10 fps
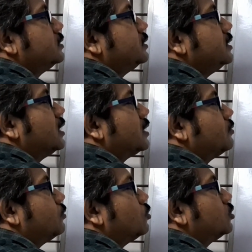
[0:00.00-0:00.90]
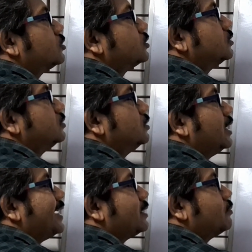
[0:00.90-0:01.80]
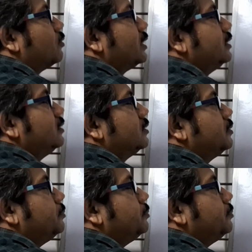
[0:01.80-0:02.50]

shear force at point